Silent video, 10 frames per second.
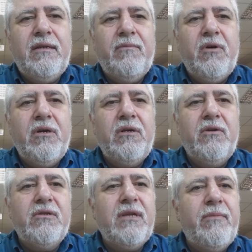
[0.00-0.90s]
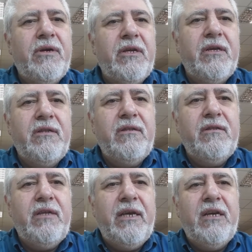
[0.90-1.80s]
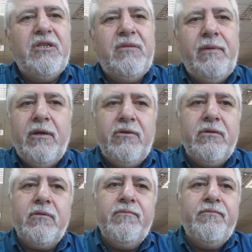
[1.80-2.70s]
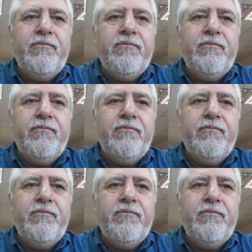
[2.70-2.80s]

among North American English speakers.